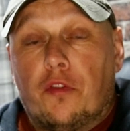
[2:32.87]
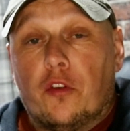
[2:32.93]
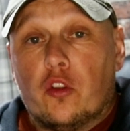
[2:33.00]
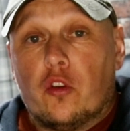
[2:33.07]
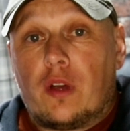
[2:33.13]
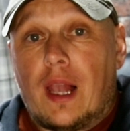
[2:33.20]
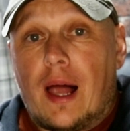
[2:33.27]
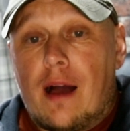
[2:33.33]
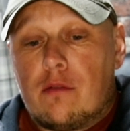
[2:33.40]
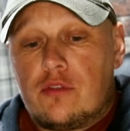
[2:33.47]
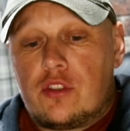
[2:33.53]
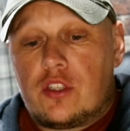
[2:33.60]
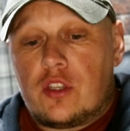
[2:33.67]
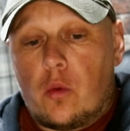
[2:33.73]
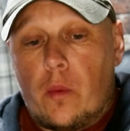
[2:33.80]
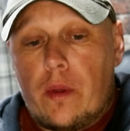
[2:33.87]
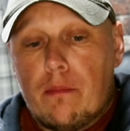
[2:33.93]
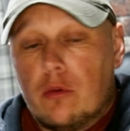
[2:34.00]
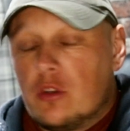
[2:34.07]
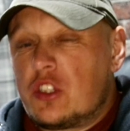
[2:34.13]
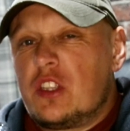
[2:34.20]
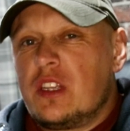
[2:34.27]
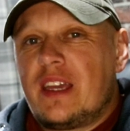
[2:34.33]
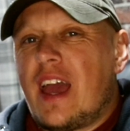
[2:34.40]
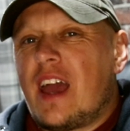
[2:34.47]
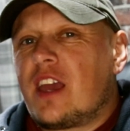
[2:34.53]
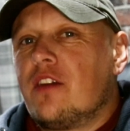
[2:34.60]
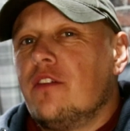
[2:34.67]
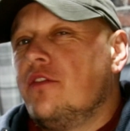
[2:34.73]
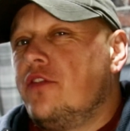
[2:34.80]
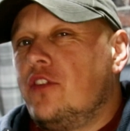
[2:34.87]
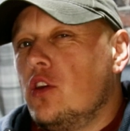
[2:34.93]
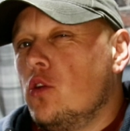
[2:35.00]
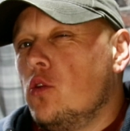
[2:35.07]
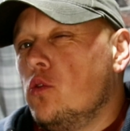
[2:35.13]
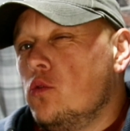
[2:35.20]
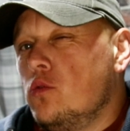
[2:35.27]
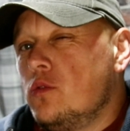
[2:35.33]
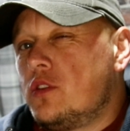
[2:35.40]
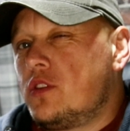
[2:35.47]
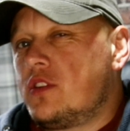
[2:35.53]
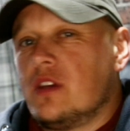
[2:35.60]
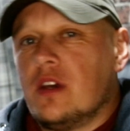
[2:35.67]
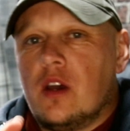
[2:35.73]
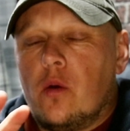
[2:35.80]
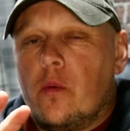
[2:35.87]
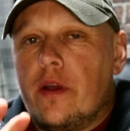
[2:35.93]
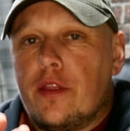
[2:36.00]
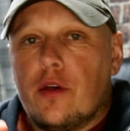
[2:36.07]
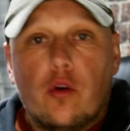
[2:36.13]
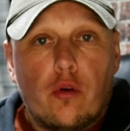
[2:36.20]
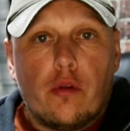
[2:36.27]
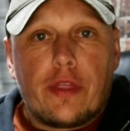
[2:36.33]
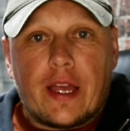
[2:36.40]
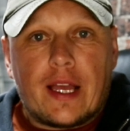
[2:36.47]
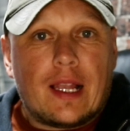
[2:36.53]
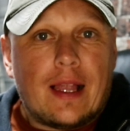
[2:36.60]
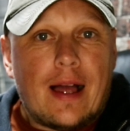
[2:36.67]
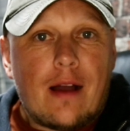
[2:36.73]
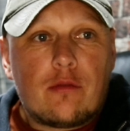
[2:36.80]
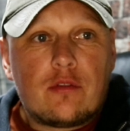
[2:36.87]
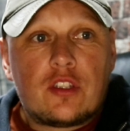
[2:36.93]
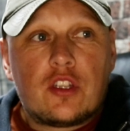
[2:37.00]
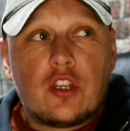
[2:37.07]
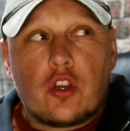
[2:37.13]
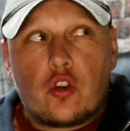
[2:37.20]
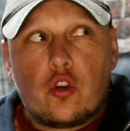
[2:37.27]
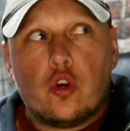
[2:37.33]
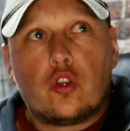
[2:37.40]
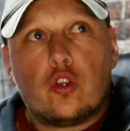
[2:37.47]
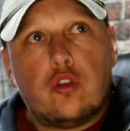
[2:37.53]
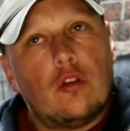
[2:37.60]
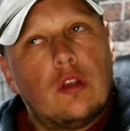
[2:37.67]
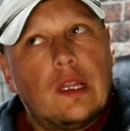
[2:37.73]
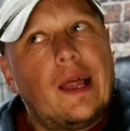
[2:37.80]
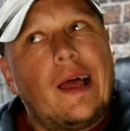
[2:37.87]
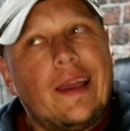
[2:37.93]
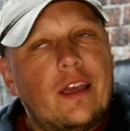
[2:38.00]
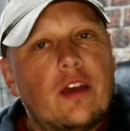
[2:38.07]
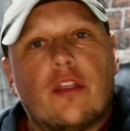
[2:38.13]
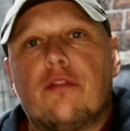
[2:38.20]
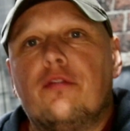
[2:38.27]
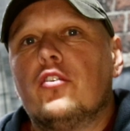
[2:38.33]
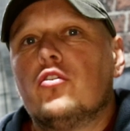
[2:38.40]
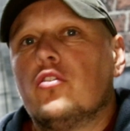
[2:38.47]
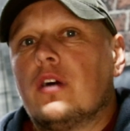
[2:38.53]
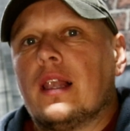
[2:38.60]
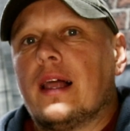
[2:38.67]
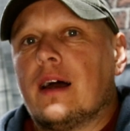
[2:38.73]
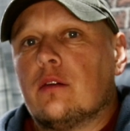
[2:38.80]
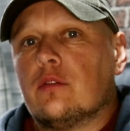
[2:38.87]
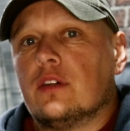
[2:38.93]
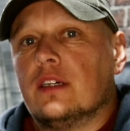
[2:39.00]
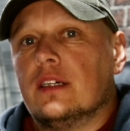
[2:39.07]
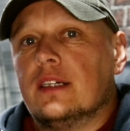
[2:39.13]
funnel clouds, we mustn't get confused with other clouds that could look like a funnel cloud.